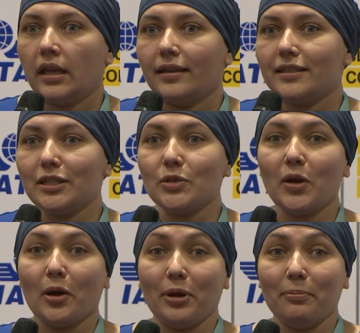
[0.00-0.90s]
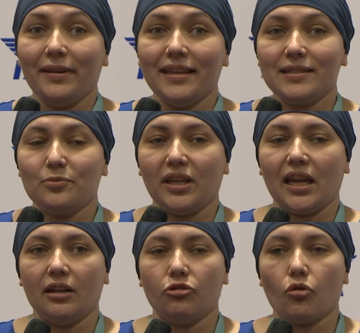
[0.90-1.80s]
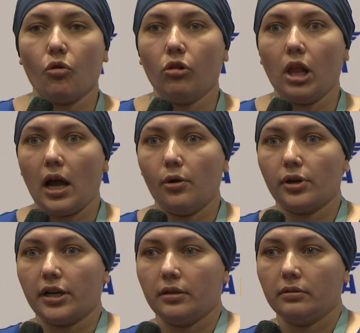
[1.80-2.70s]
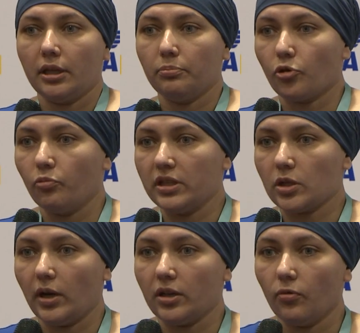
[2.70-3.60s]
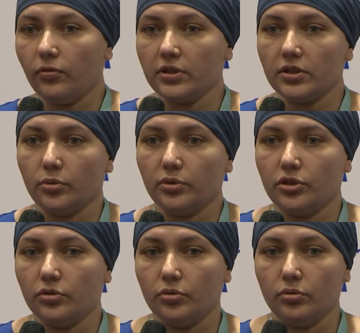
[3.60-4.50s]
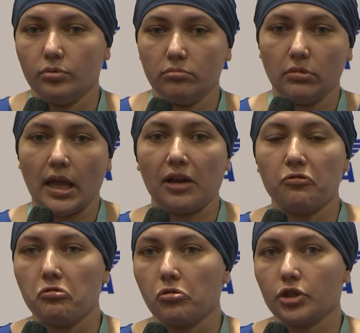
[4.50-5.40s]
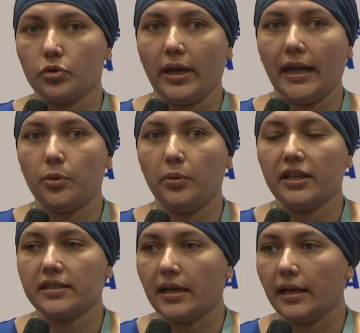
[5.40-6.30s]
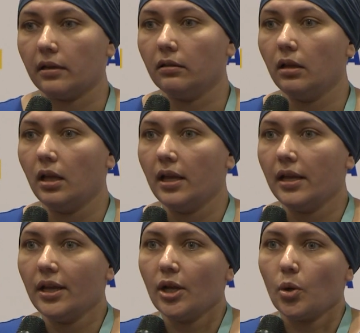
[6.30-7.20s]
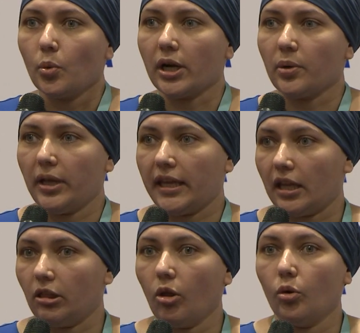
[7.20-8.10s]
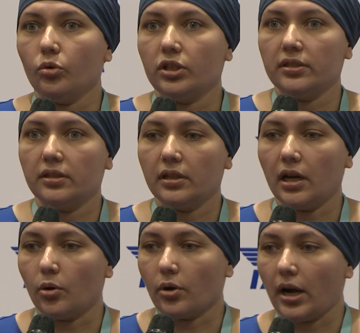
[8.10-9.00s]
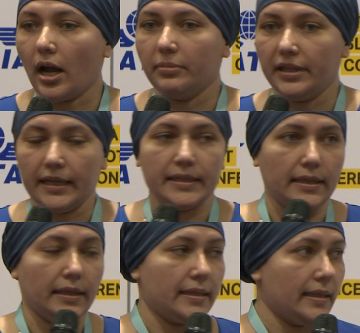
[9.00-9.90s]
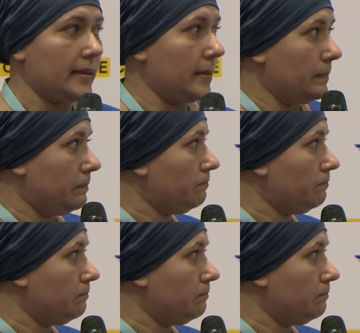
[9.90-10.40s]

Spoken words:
Since we are web-based, we can roll our improvements quite often, so we do like 4 to 8 week cycle where we can load our updates in the system.